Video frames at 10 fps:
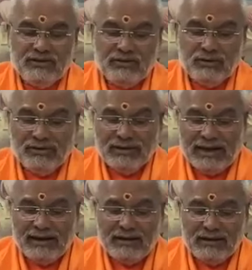So
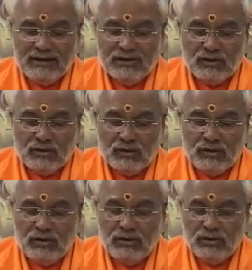that is
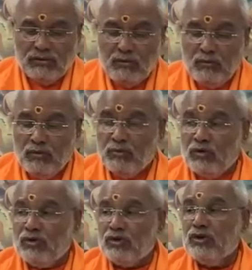called
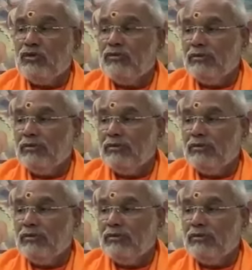mumukshutva.